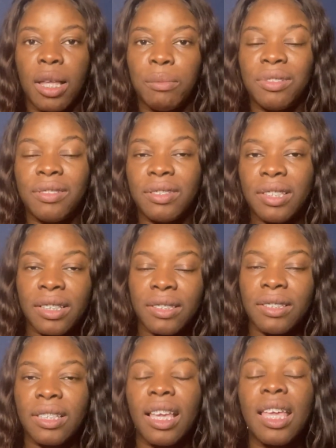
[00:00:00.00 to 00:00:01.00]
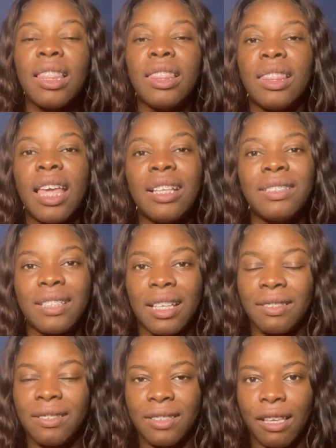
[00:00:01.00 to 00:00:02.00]
6 and less than
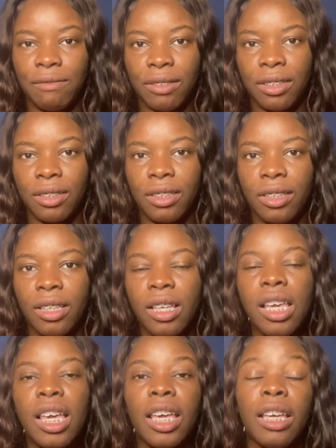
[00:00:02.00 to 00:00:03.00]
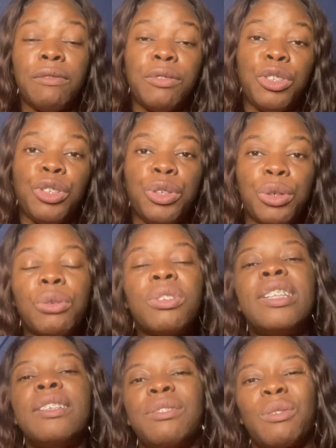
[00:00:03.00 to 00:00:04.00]
7, if you
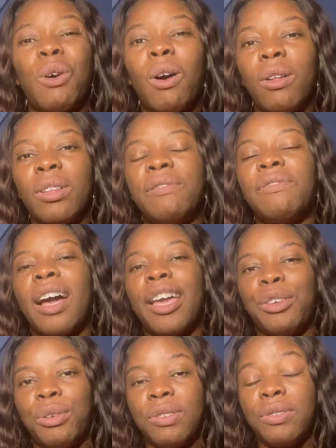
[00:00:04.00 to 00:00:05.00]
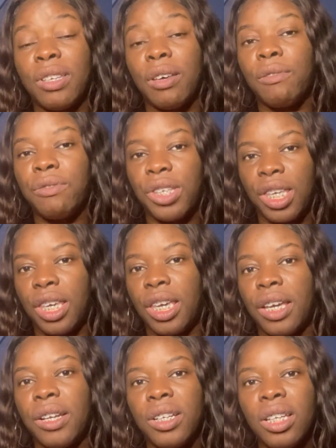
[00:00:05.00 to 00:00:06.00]
disqualify yourself
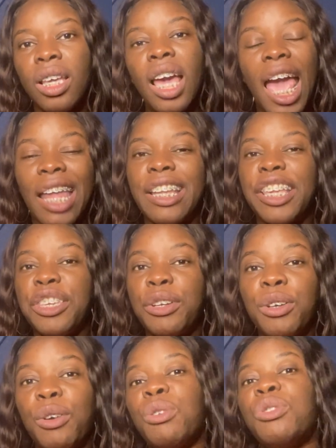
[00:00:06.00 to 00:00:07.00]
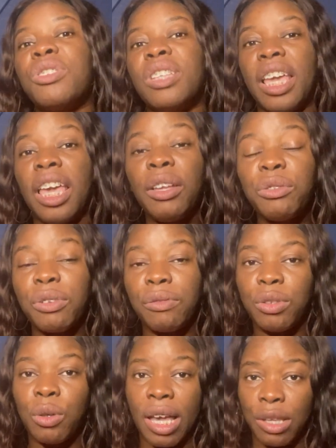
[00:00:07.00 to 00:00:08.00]
here and then you go to the
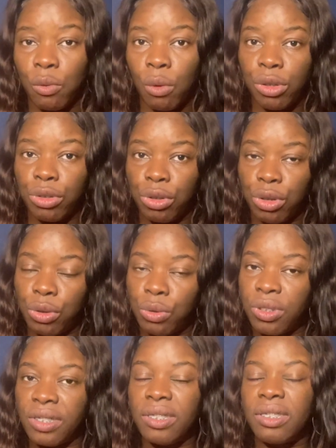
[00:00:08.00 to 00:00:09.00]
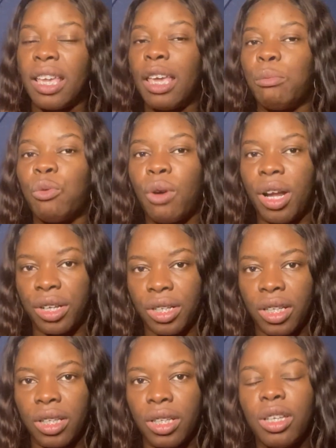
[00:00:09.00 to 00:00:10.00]
interview and you want to use the same work
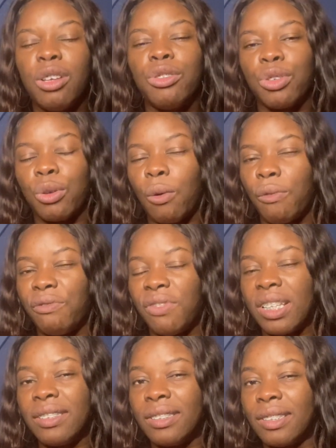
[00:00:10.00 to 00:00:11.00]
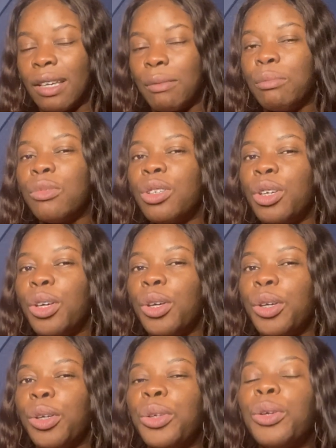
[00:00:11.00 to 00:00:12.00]
to convince them,
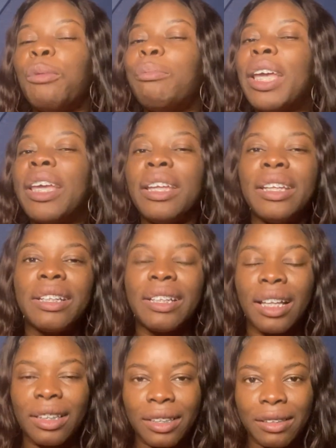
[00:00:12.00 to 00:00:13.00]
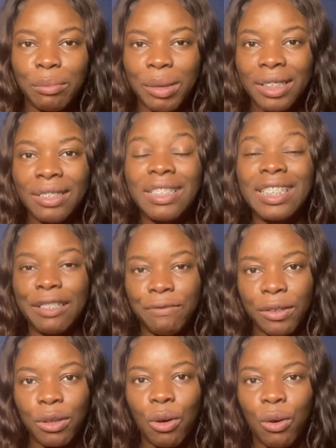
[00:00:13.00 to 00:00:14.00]
you're making it a little bit
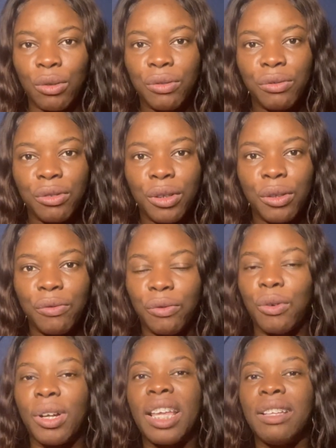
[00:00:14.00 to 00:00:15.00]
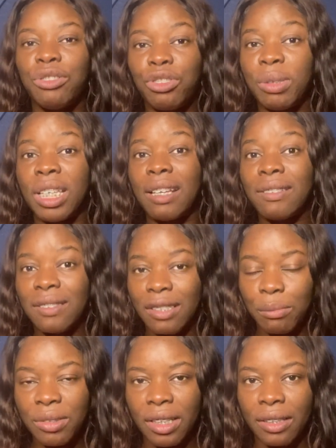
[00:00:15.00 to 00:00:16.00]
difficult for it to be
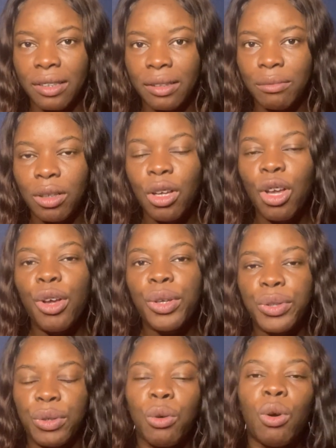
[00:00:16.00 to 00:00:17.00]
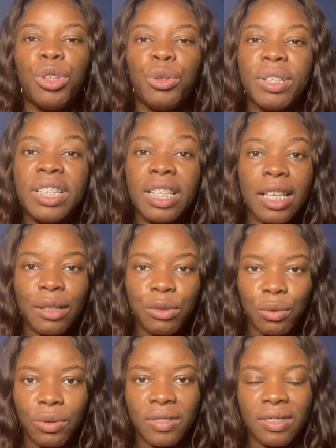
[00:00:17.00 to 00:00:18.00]
accepted. So on your
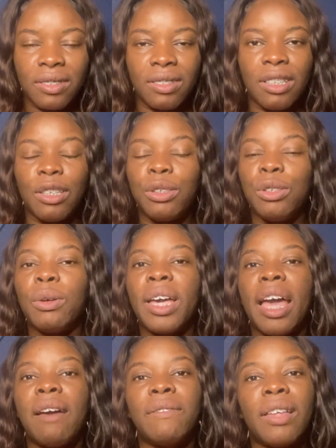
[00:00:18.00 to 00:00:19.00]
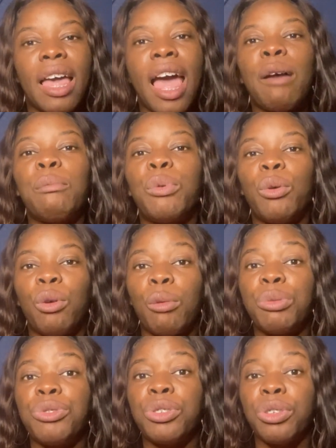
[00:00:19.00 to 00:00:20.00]
DS260, you have ample
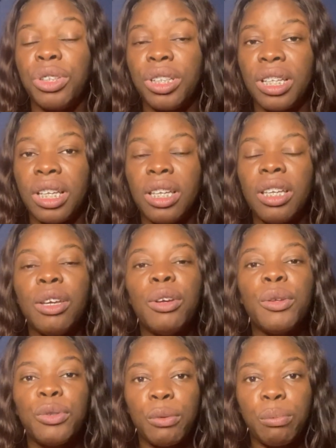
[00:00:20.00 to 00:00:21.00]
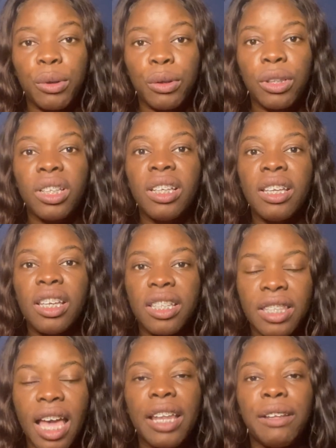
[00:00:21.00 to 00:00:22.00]
opportunity to put
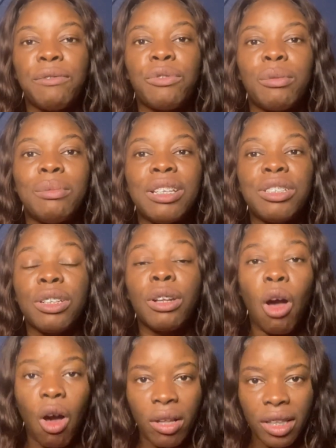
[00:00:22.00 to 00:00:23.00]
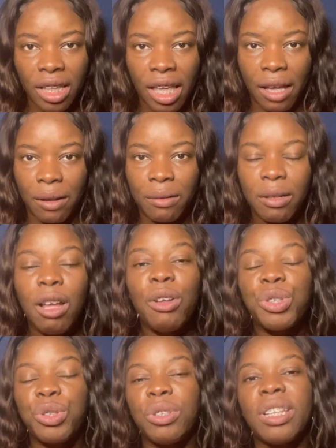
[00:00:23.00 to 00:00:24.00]
that information on there
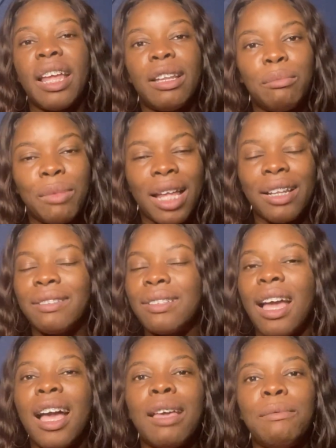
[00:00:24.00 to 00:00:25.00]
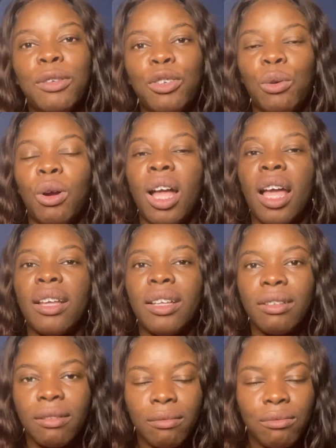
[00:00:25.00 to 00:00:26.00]
so that by the time you are
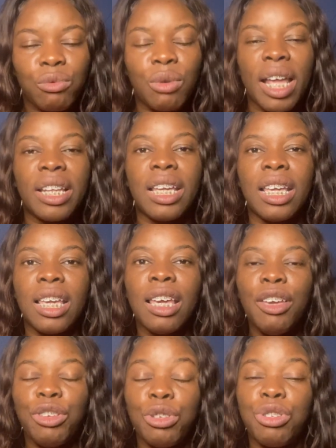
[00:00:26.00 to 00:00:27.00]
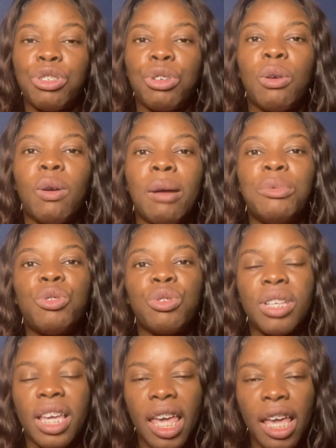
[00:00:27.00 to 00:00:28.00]
ready, you show up to
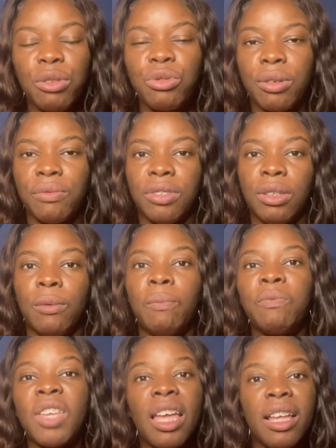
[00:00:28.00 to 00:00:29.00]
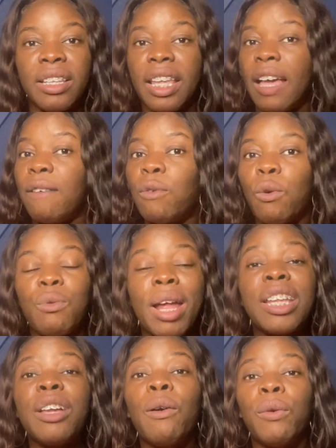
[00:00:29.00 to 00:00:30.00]
the interview, they have
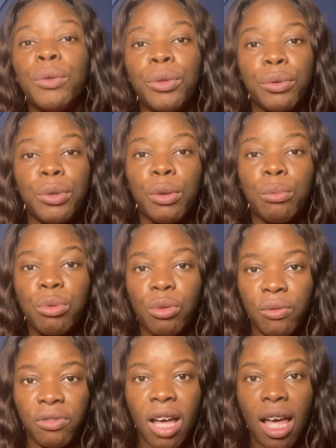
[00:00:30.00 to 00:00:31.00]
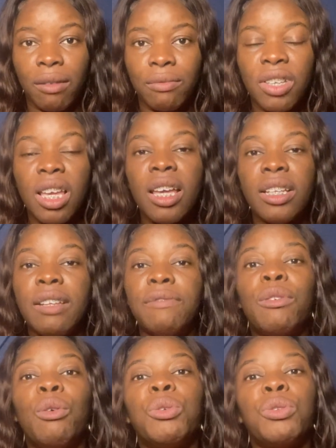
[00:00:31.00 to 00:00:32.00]
already gone through your profile. They've
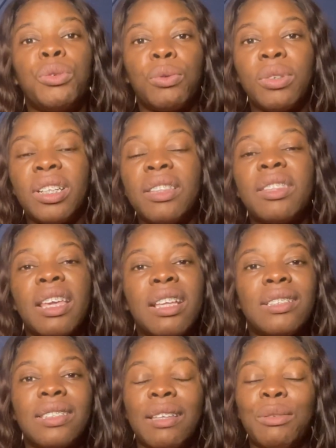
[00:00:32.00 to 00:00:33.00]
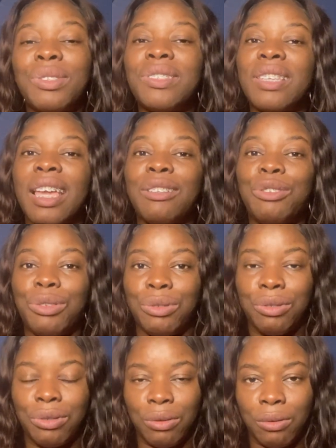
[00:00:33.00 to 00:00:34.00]
gone through the things that you said you
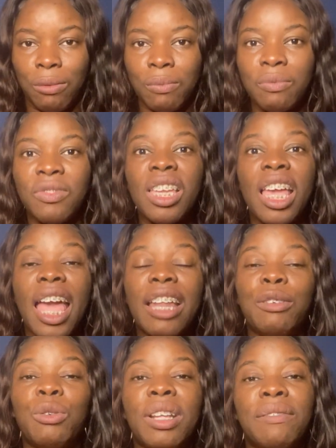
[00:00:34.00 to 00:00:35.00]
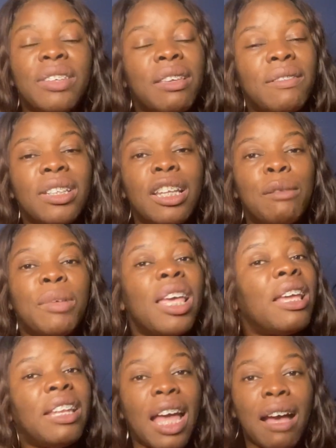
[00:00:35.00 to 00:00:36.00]
do, and it would have given them
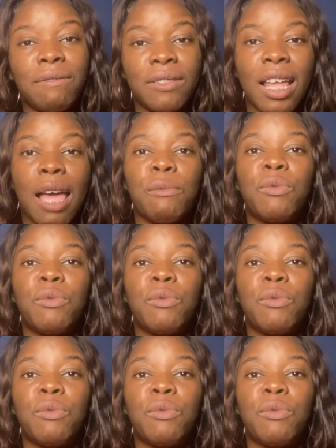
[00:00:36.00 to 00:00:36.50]
enough time